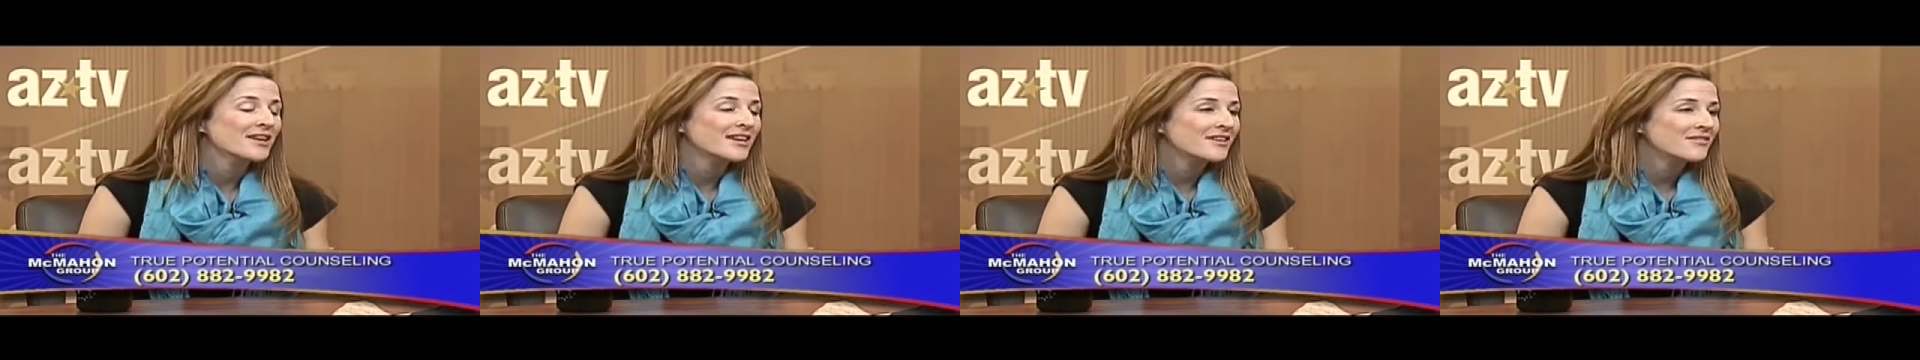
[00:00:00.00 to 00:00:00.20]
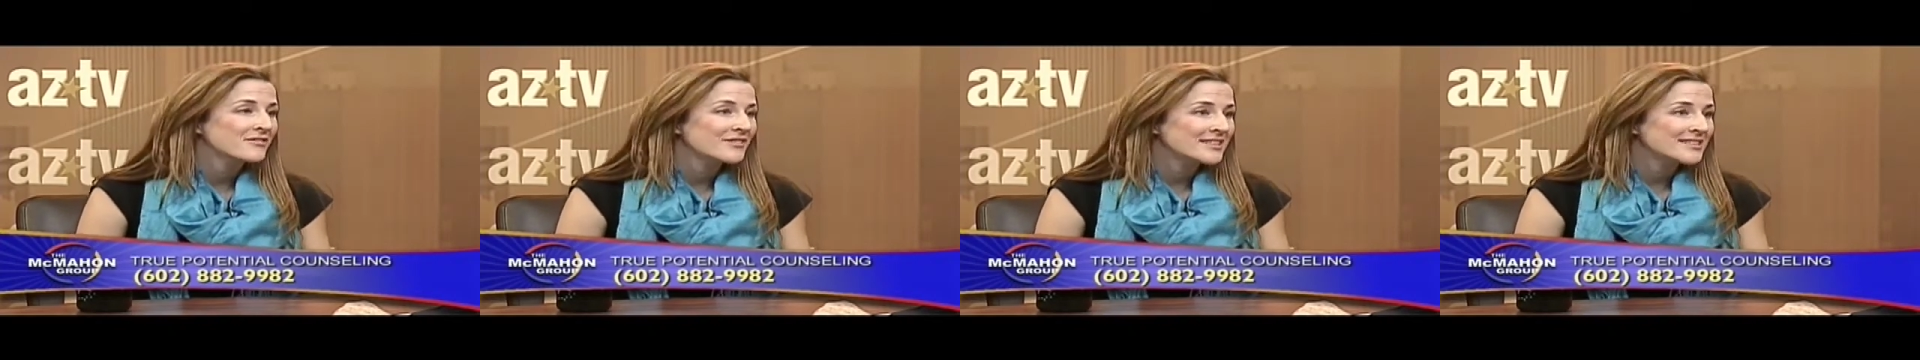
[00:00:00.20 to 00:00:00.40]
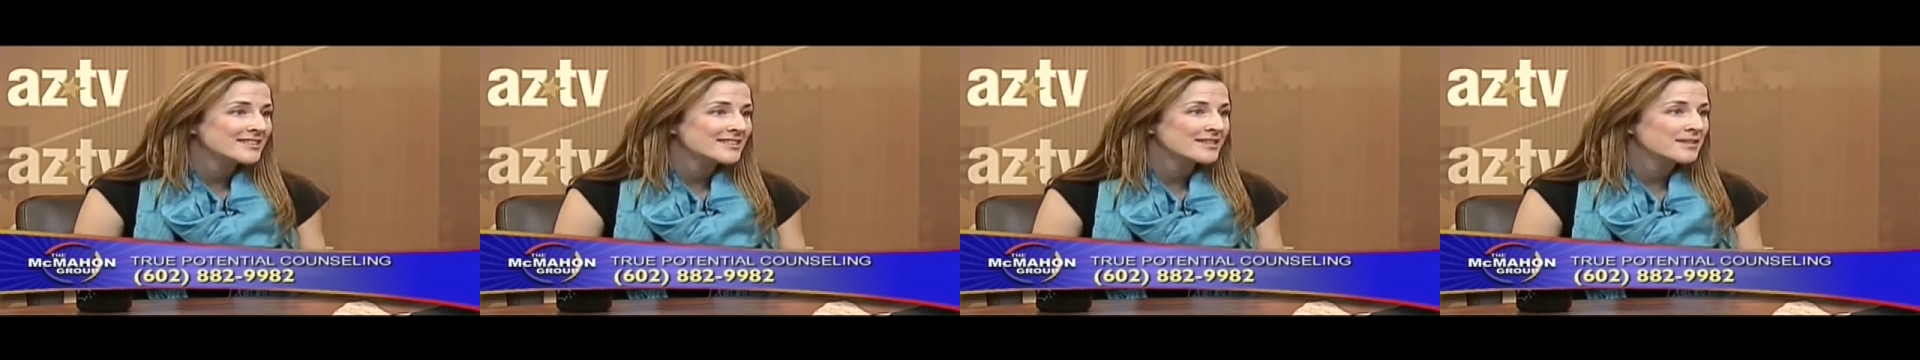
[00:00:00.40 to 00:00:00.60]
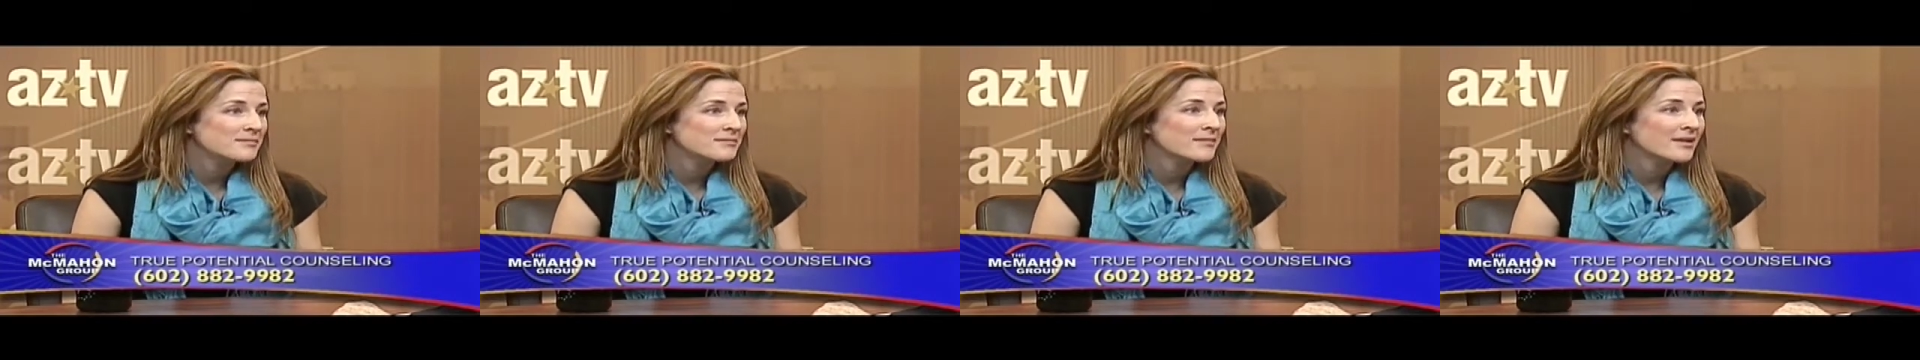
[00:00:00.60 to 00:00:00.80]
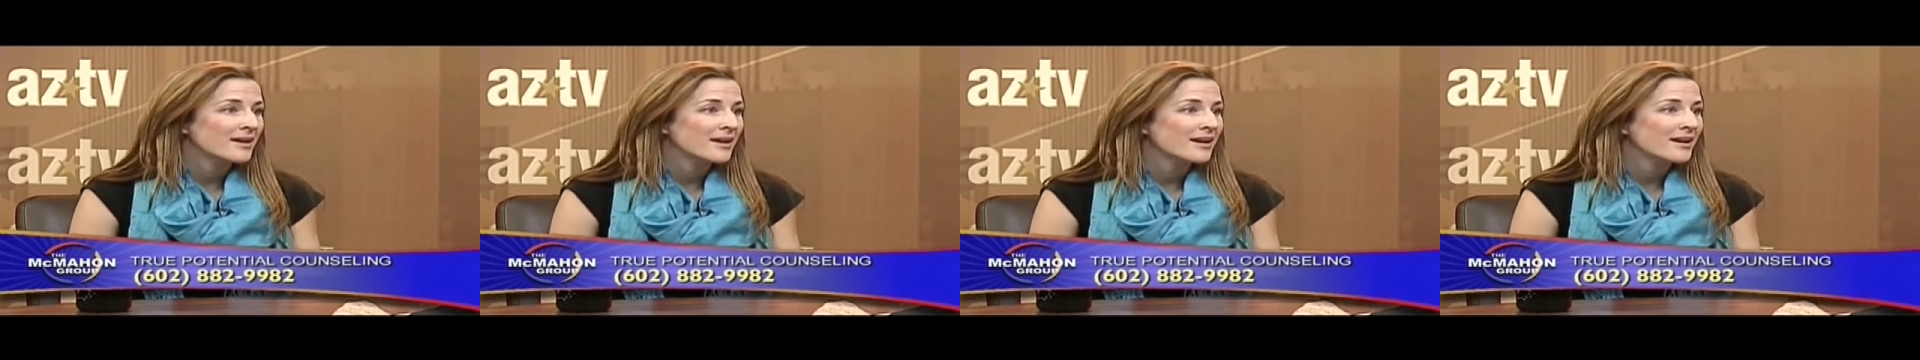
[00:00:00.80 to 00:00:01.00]
they can
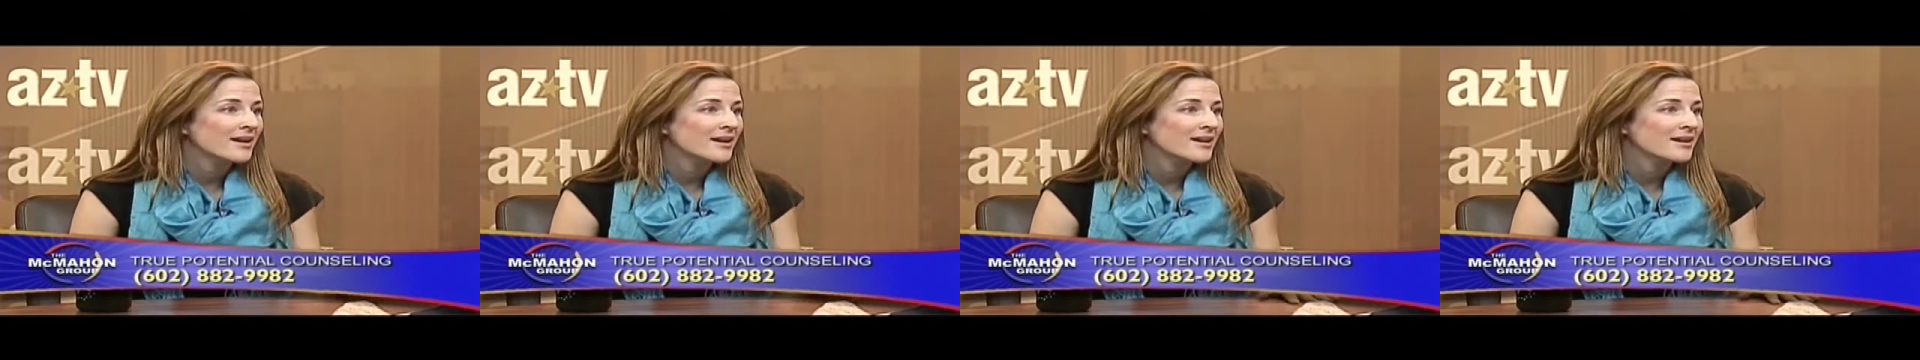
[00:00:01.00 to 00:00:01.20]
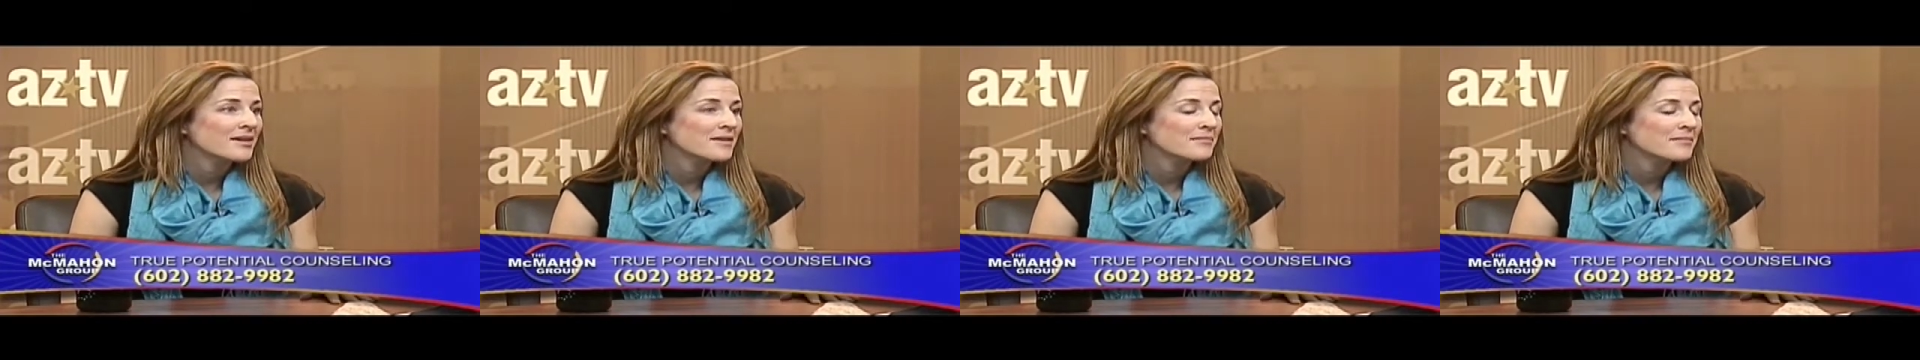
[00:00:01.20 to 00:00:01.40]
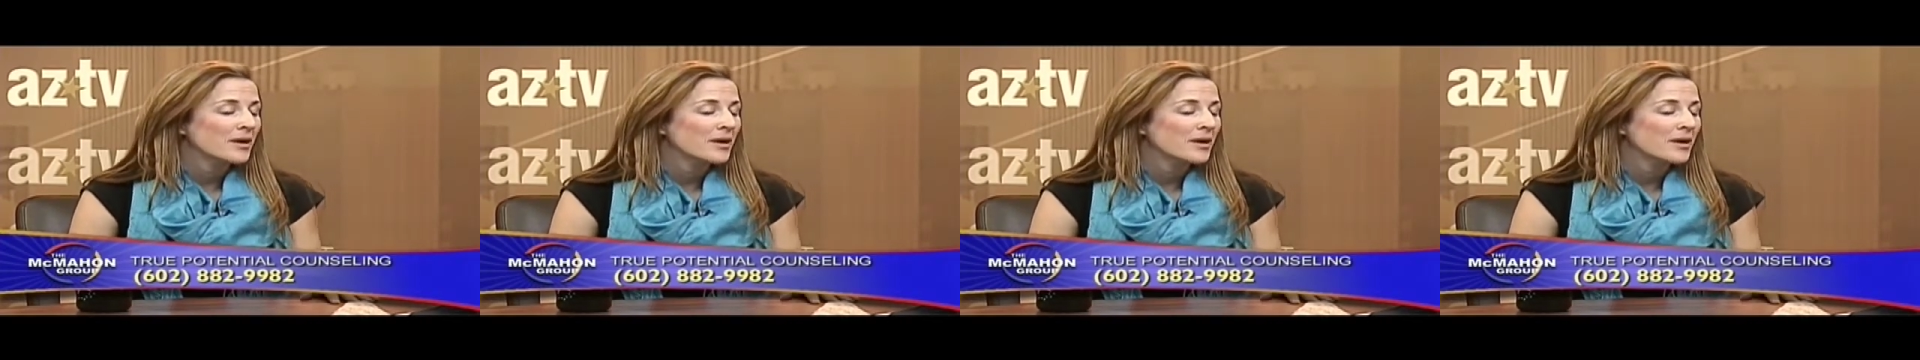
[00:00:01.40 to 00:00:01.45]
visit my,